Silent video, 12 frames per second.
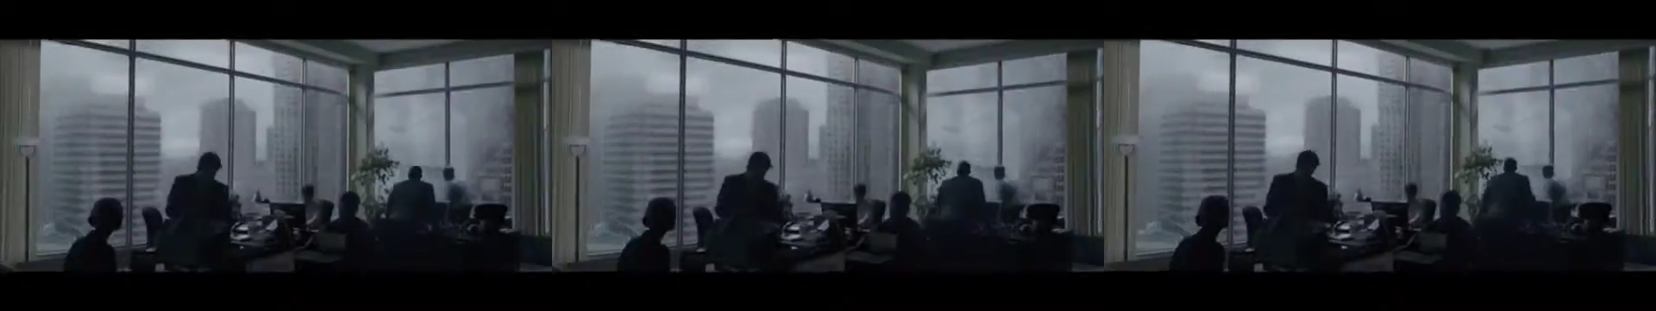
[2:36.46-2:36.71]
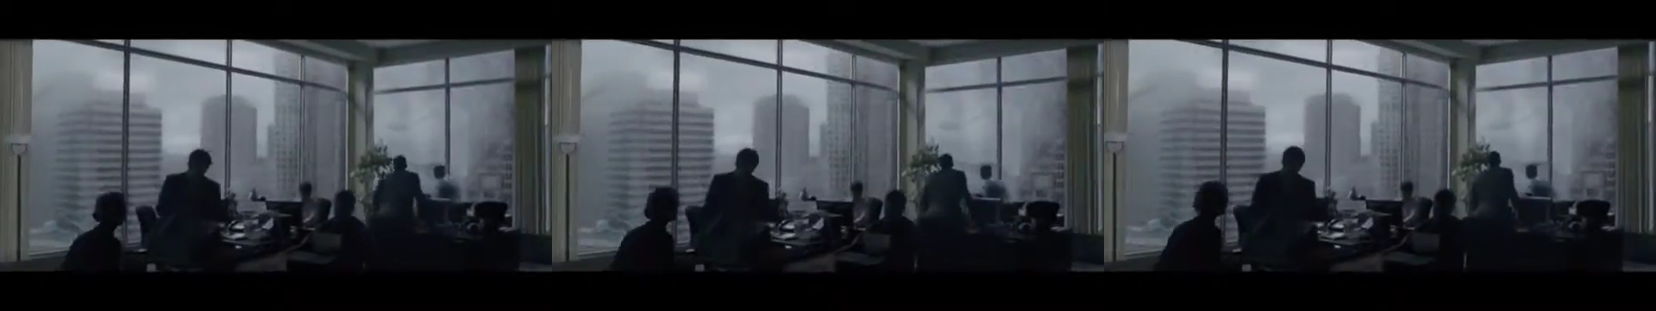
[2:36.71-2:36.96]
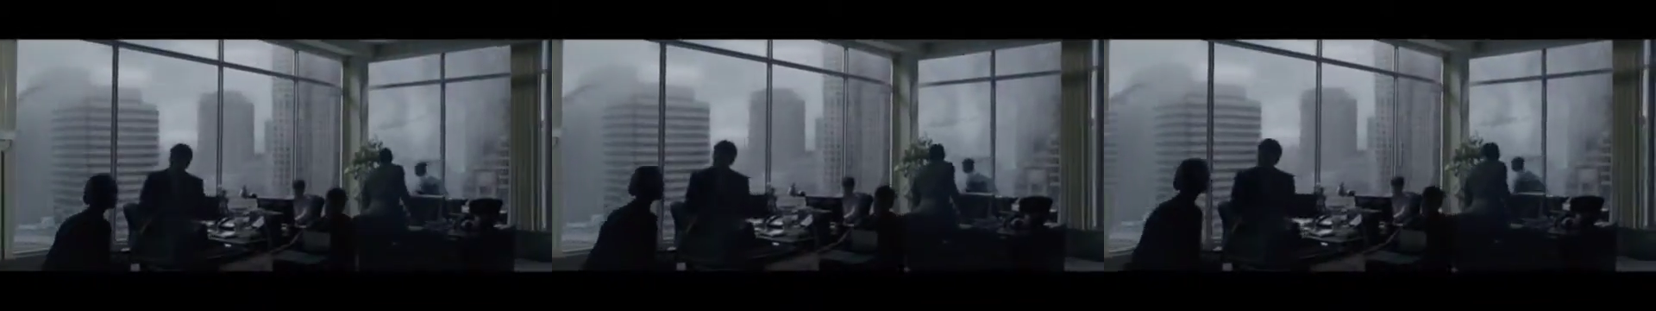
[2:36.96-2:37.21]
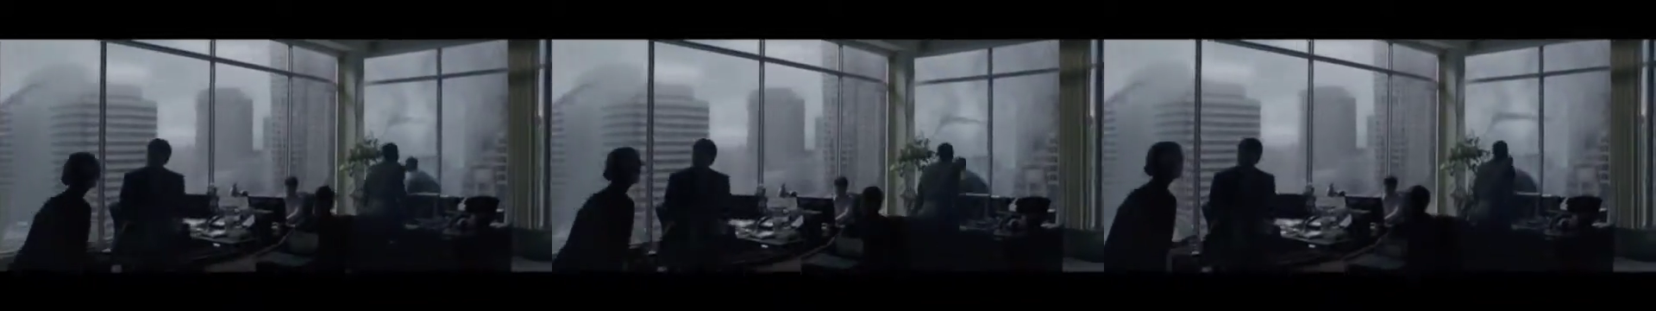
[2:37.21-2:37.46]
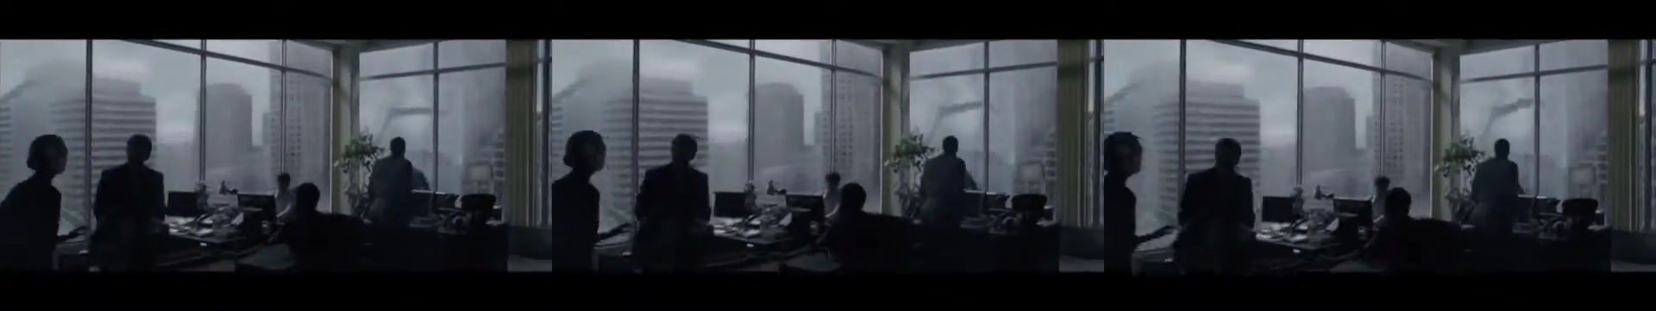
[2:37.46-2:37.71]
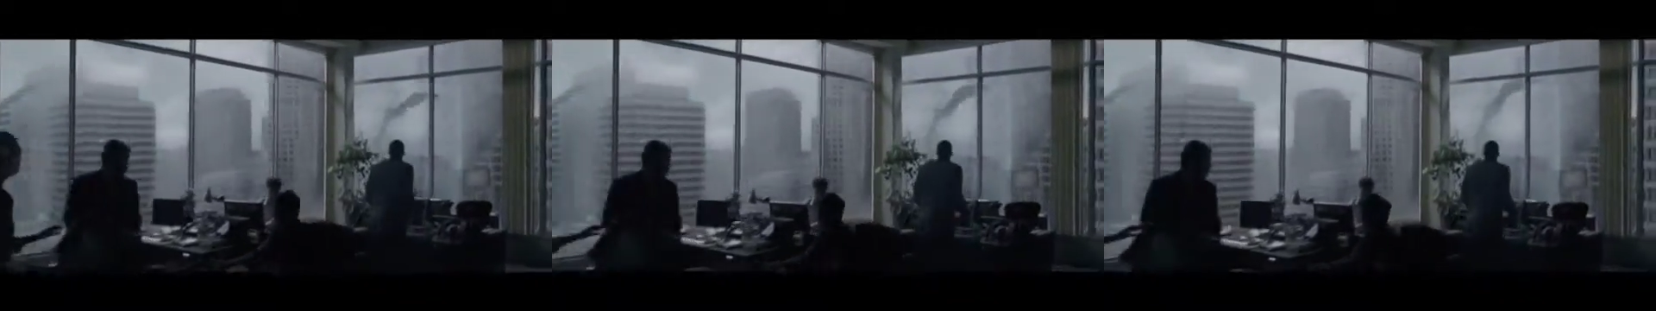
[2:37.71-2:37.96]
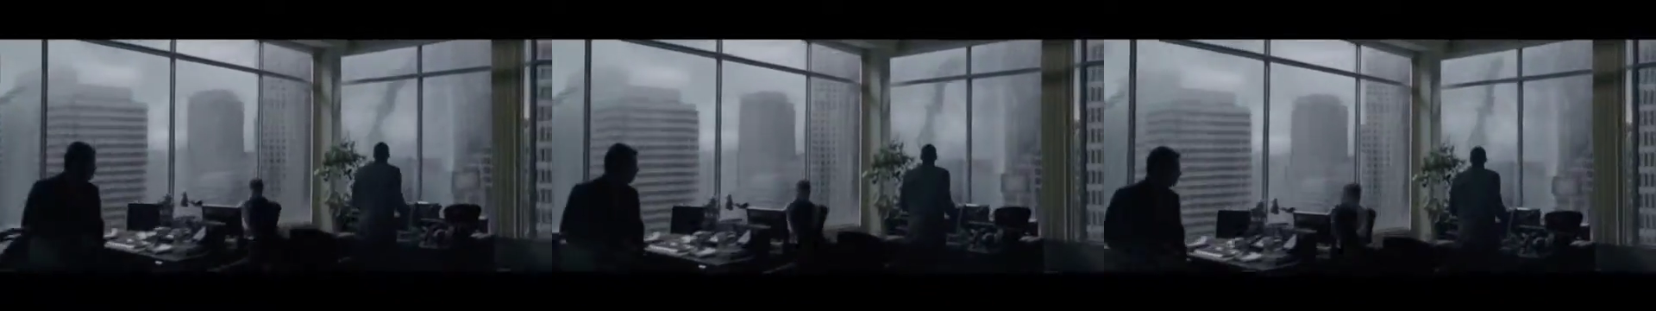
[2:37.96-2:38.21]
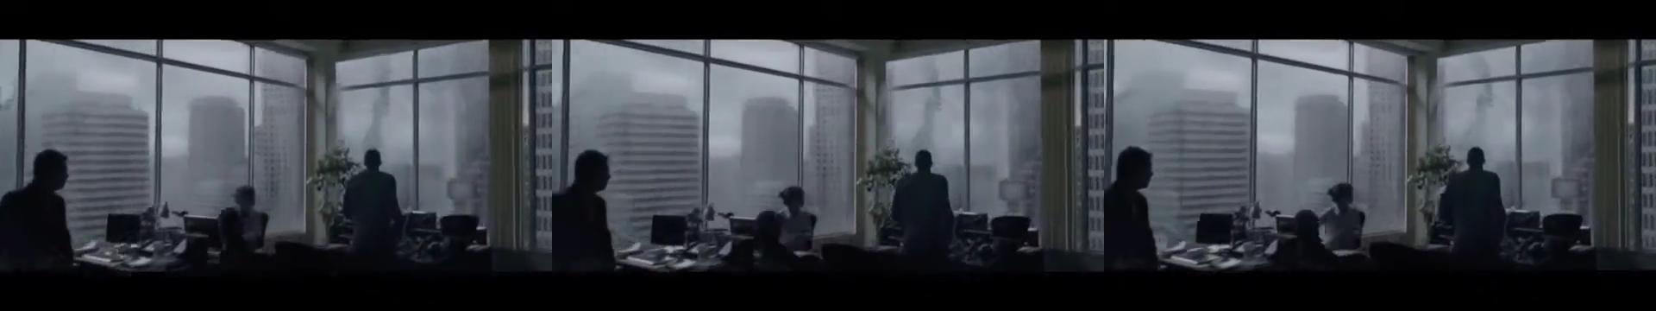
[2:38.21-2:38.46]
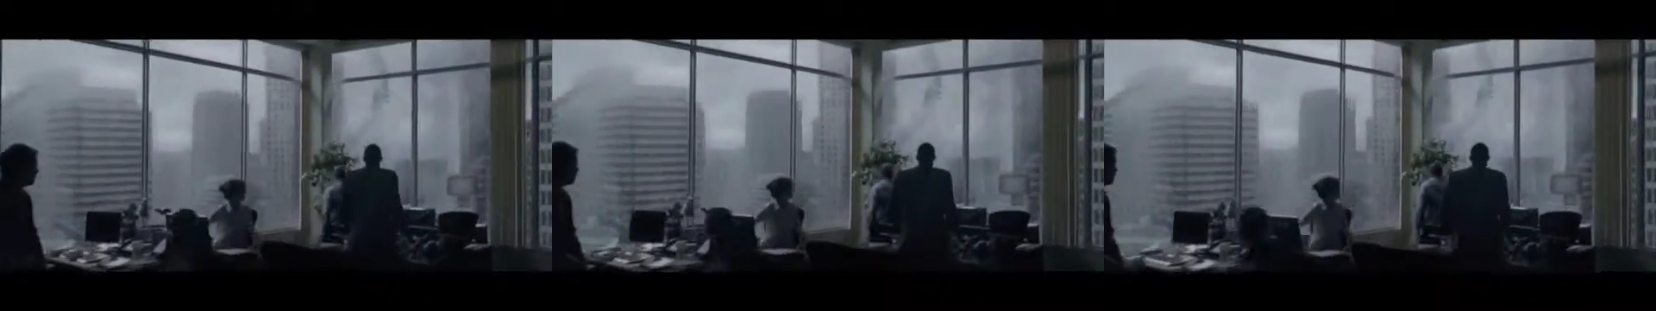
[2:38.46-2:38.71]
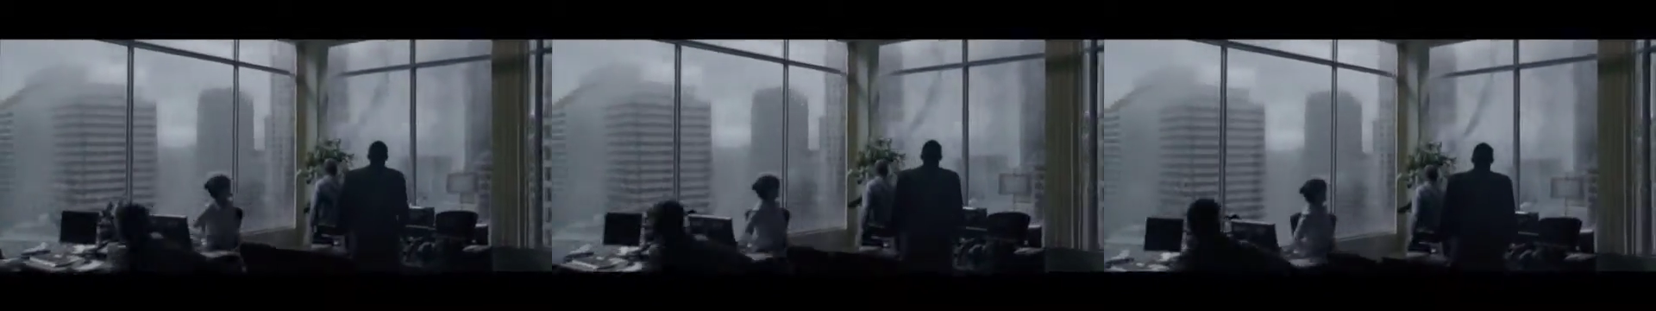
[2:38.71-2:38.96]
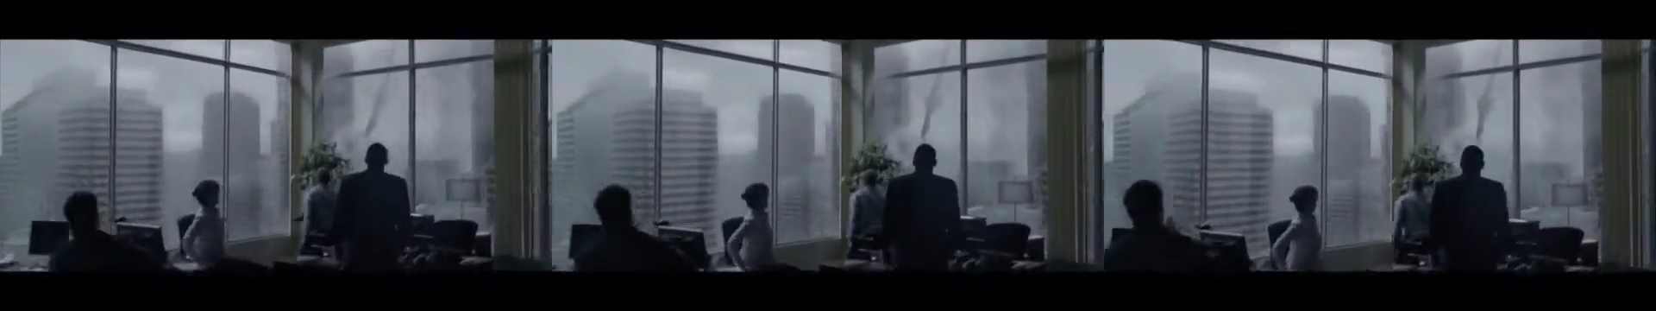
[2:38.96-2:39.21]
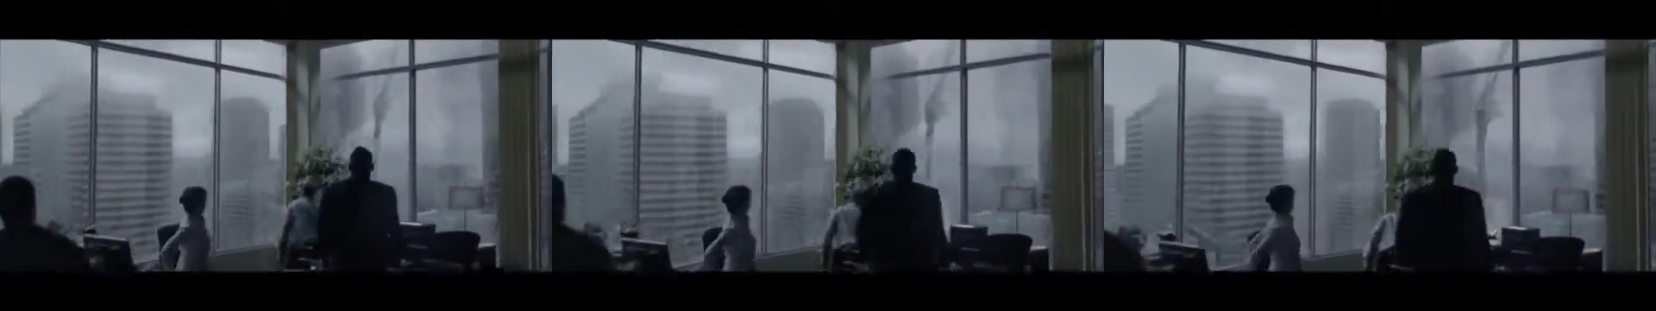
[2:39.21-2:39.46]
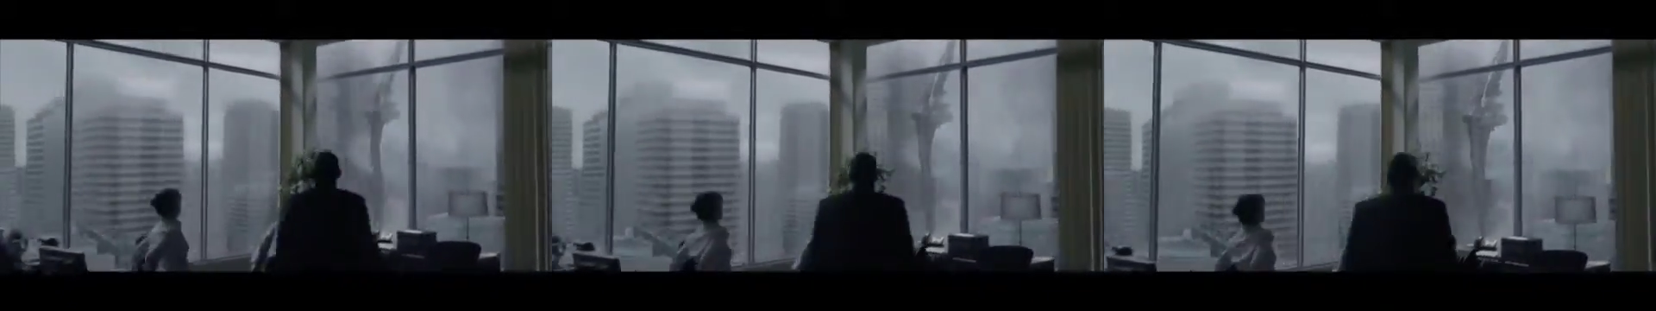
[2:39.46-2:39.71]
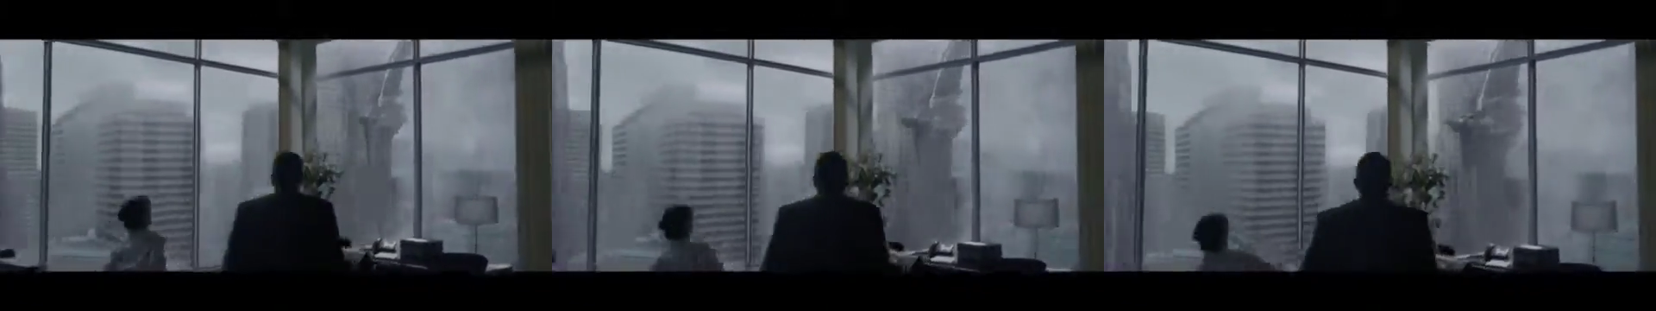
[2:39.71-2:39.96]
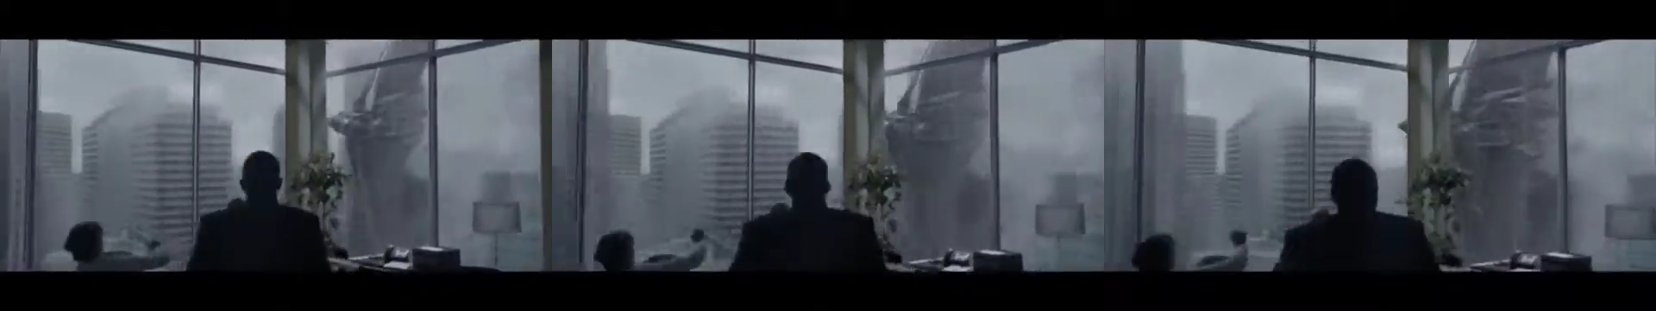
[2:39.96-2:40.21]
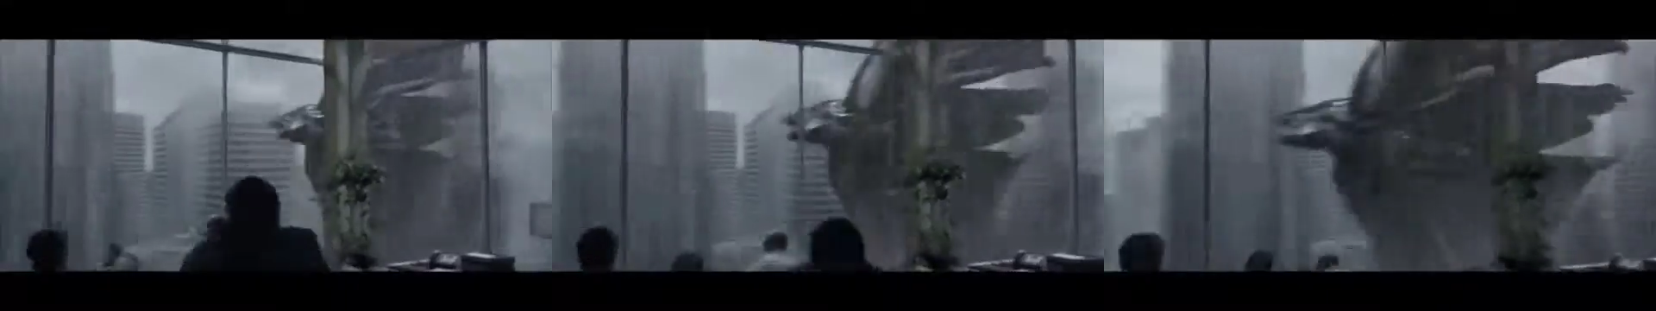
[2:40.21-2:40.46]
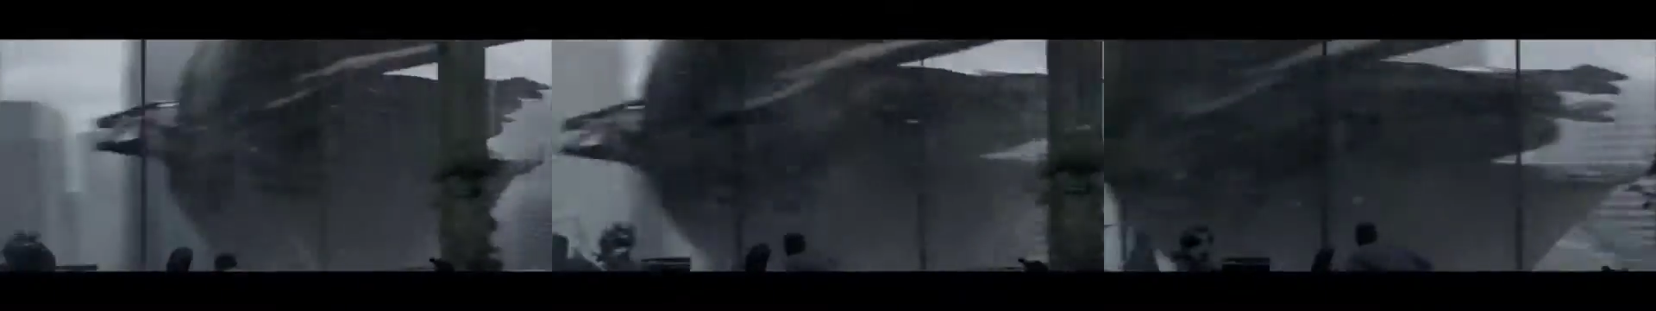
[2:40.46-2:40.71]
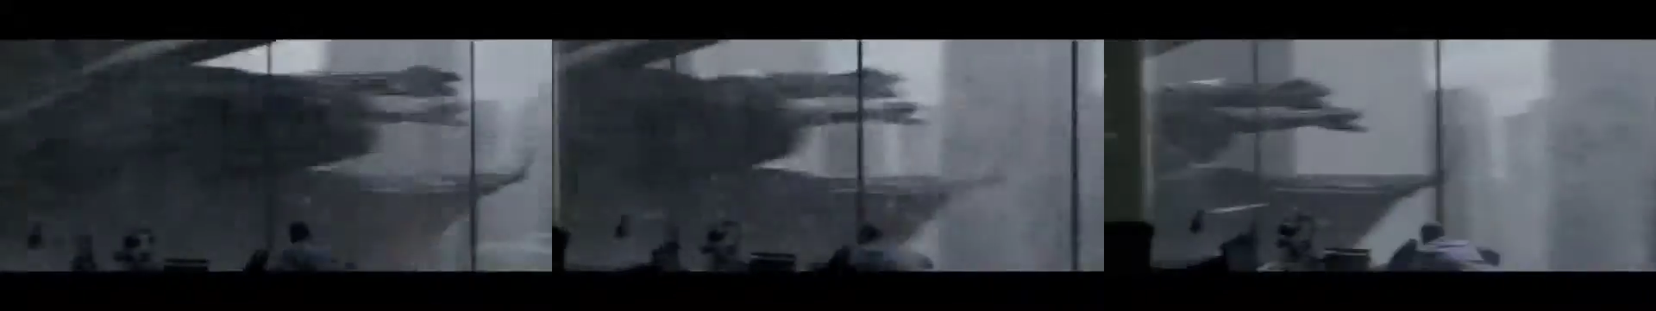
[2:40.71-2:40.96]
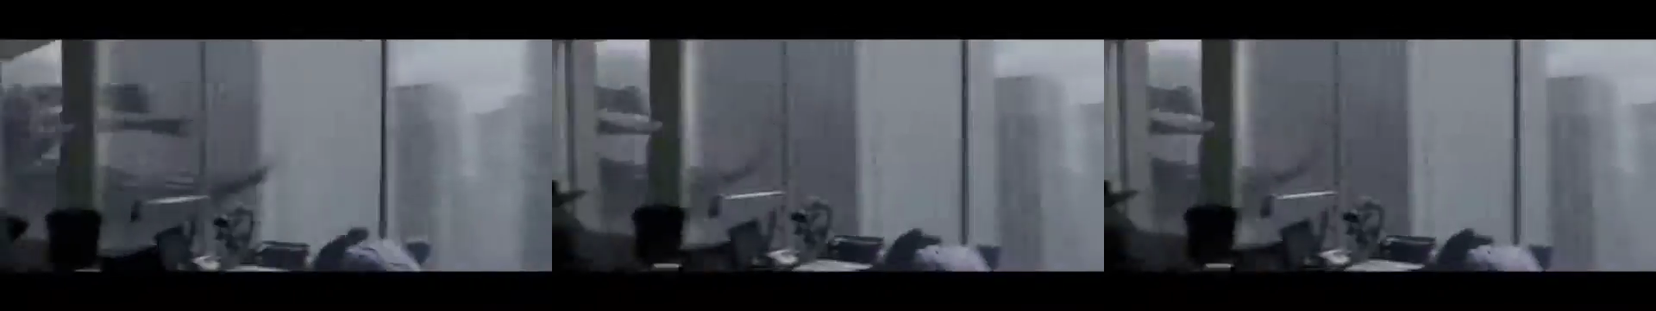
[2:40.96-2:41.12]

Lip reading: No face is visible, so there are no lips to read.